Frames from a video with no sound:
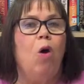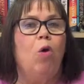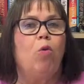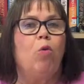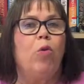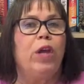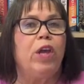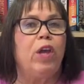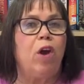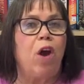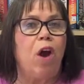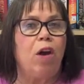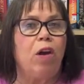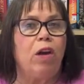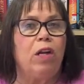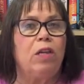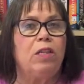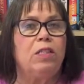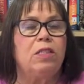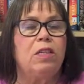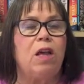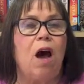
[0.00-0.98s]

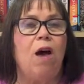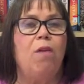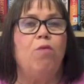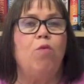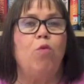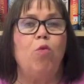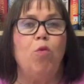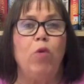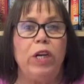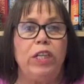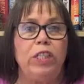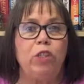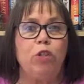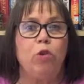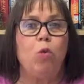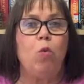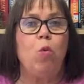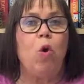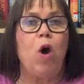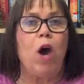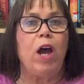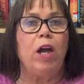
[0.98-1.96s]
Regardless of which
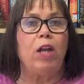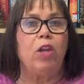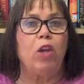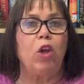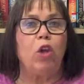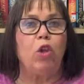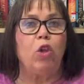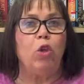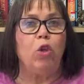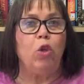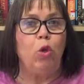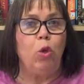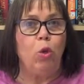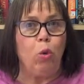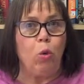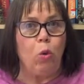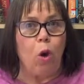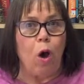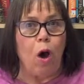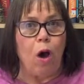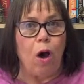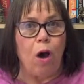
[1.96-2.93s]
one
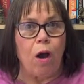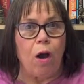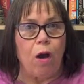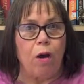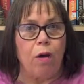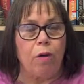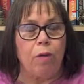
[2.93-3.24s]
you are,